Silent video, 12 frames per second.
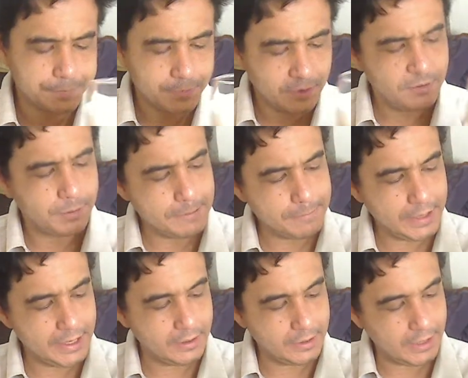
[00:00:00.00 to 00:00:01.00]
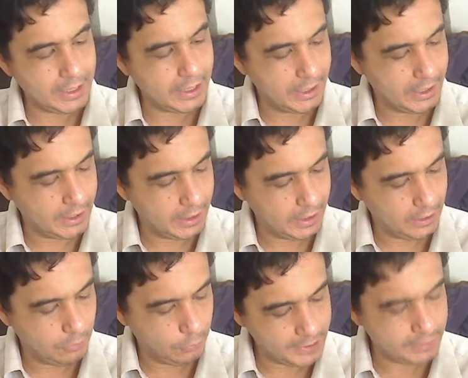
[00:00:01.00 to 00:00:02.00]
Despite being a
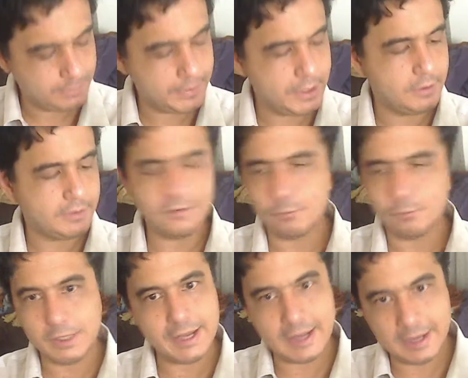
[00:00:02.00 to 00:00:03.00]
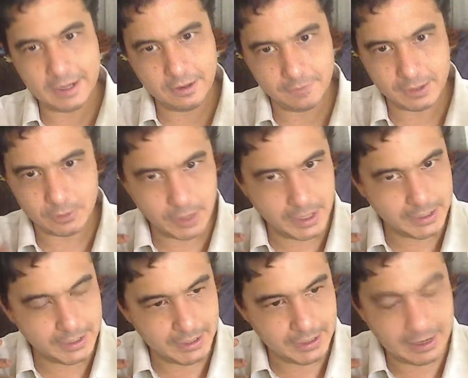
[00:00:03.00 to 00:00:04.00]
wheat beer, it doesn't have like
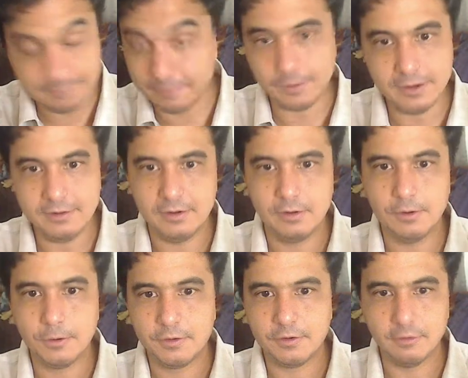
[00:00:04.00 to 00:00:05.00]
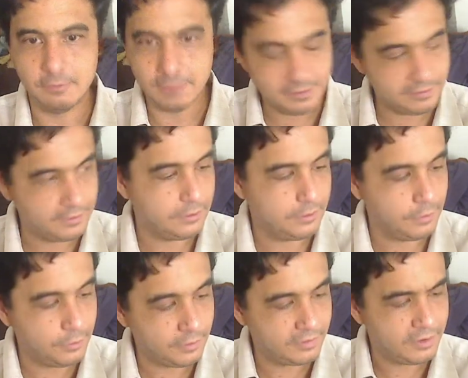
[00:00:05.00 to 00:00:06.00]
any Hefeweizen notes or Weizen
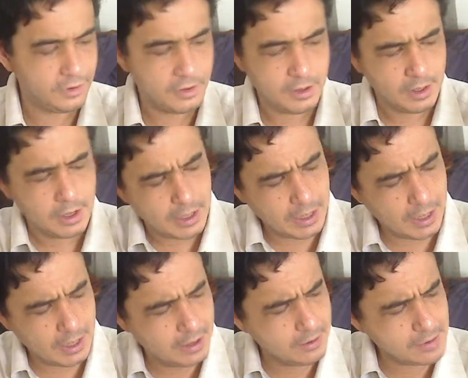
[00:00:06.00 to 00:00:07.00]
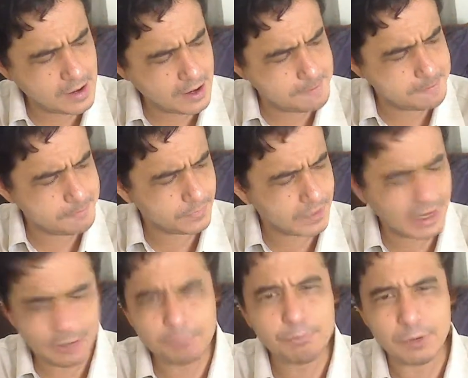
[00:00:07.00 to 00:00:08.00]
notes. And I
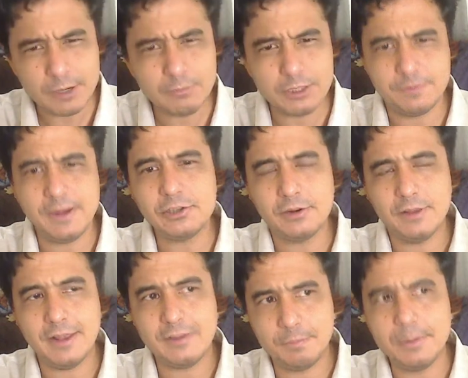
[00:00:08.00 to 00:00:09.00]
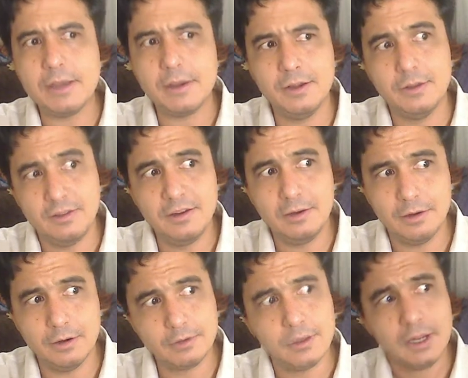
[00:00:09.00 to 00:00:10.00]
would pretty much venture that's because,
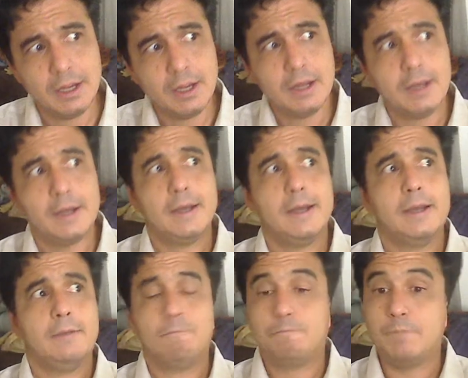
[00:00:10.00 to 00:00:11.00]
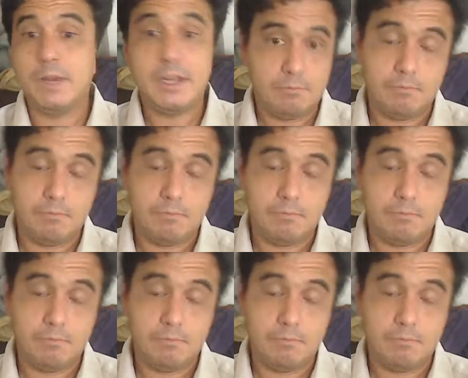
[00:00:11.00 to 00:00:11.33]
it,